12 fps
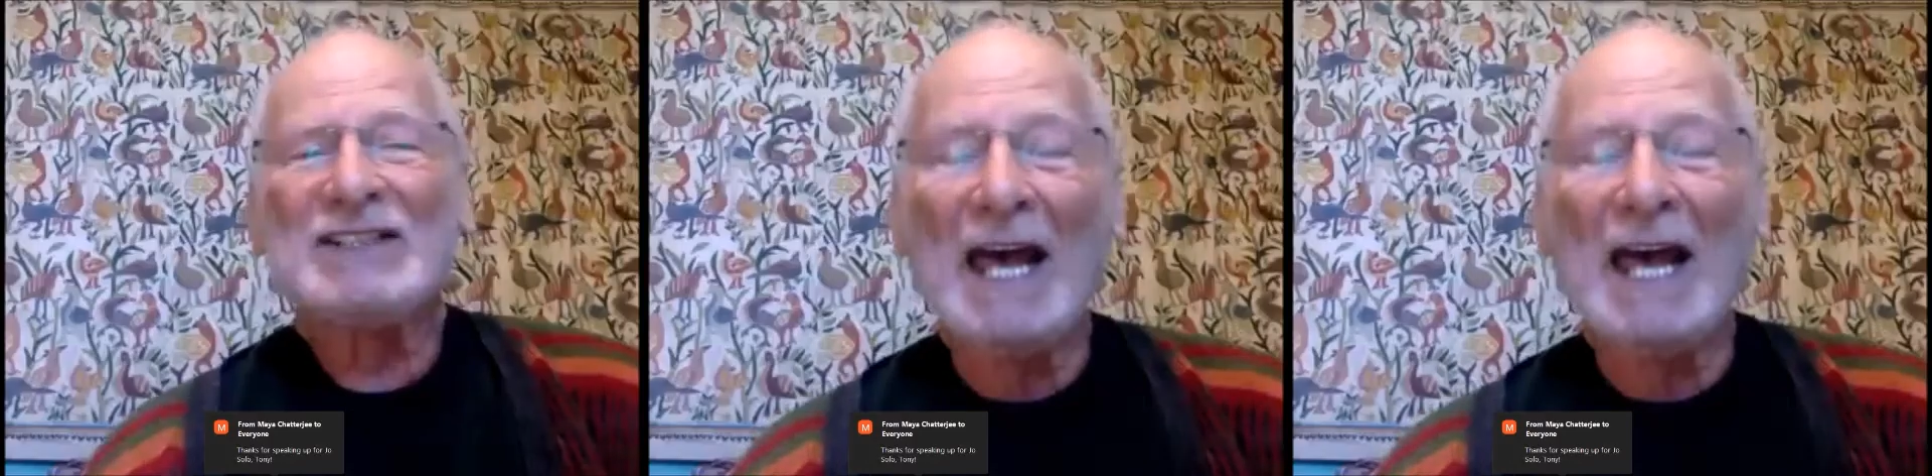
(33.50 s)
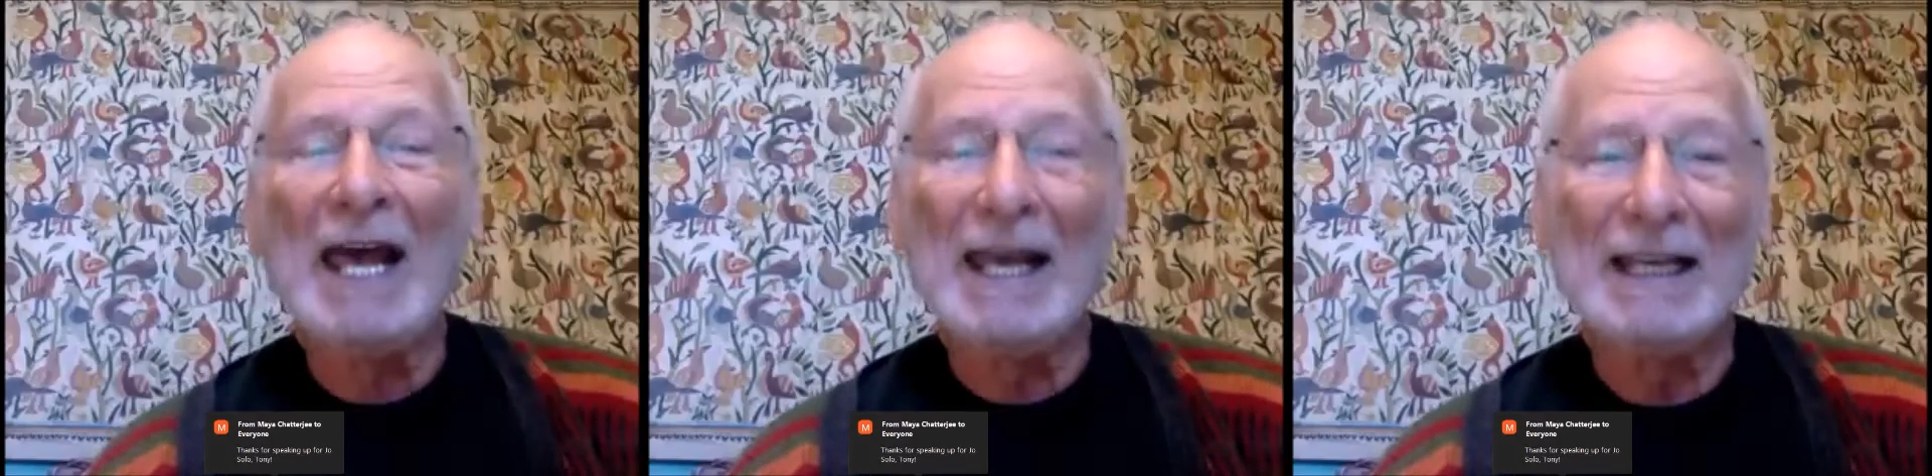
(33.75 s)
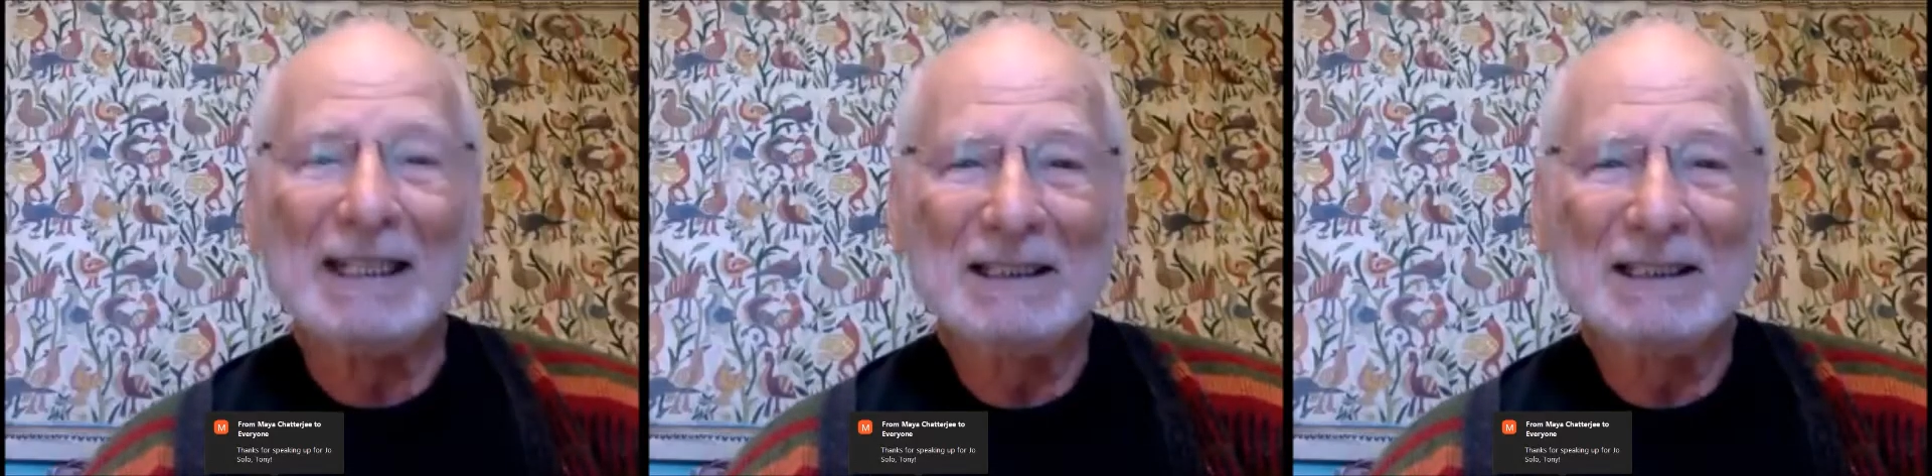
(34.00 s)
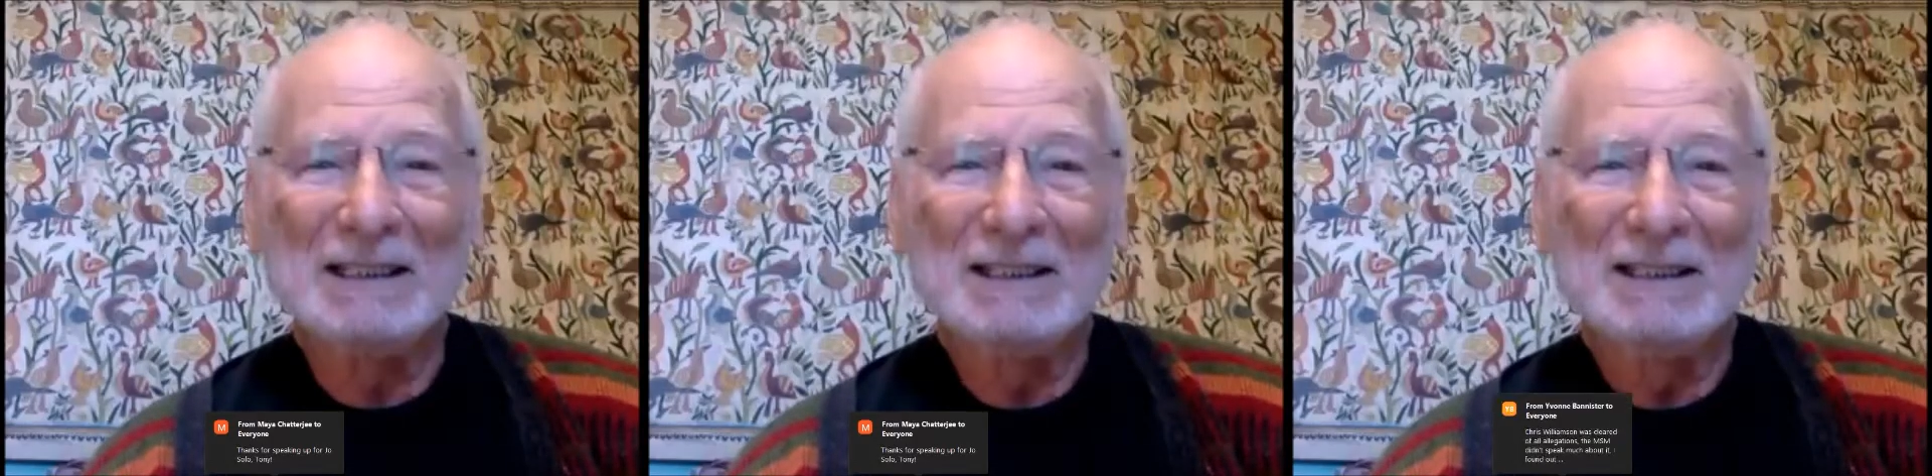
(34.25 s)

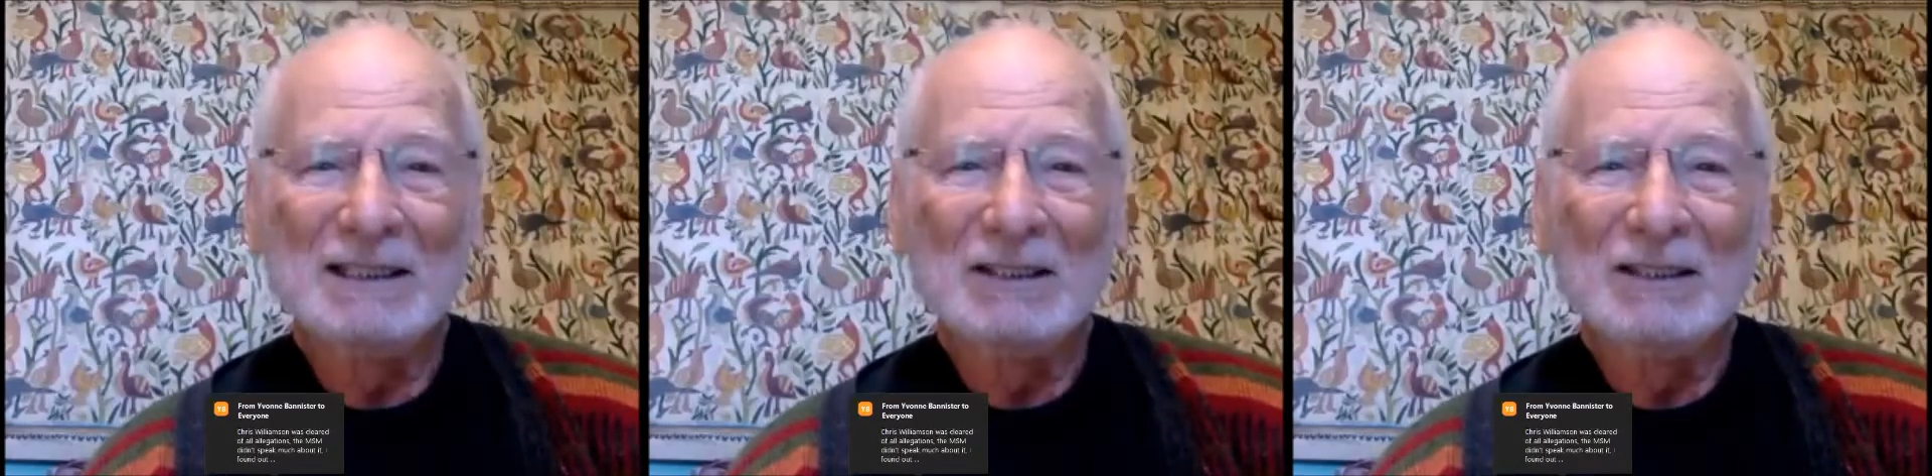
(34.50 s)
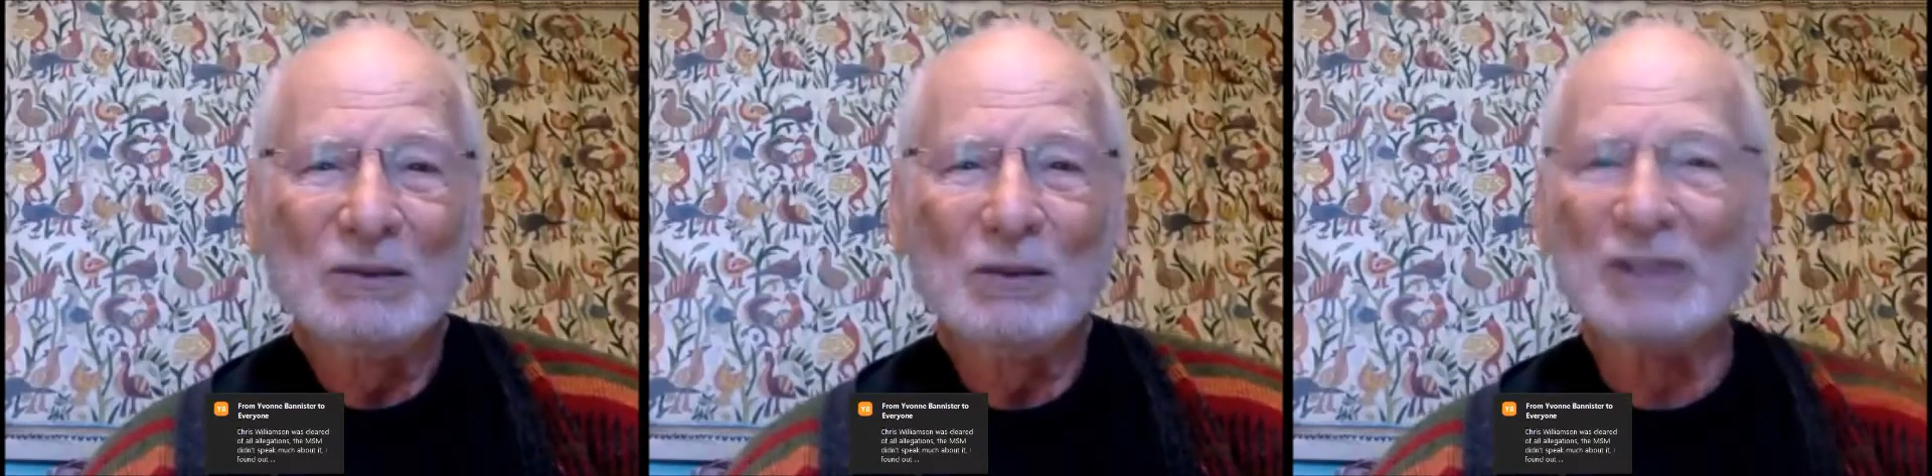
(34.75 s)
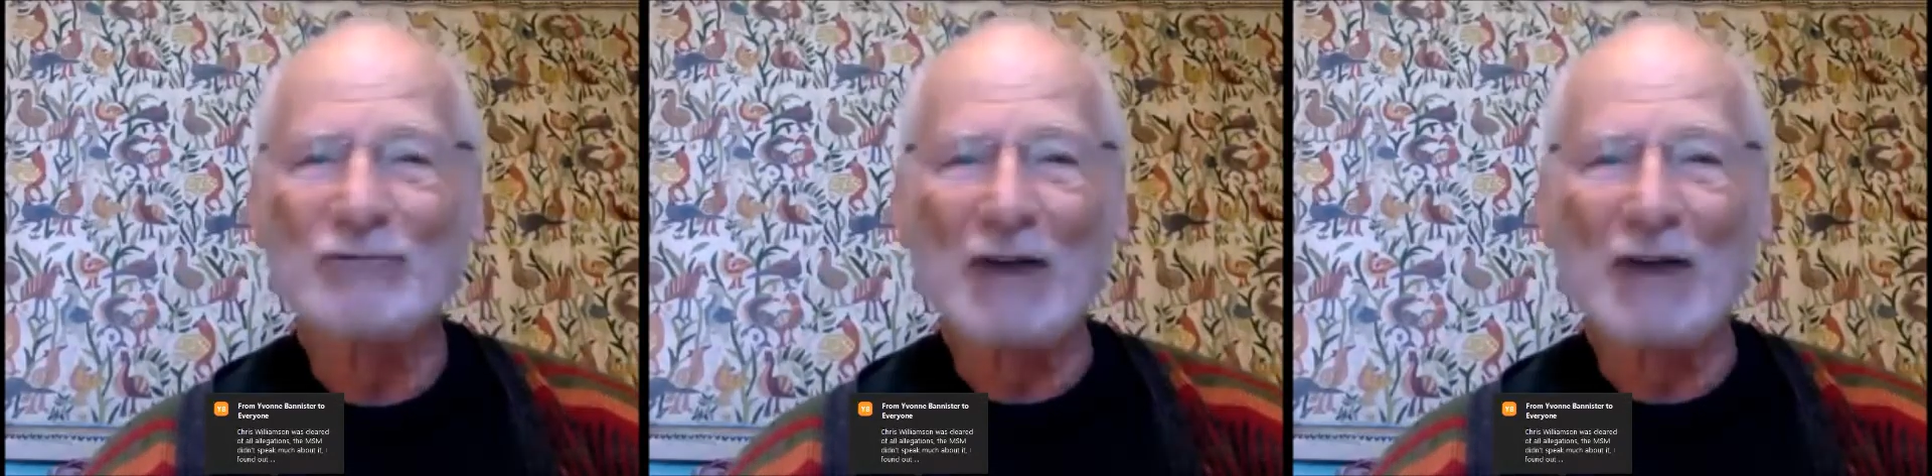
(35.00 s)
day, we'd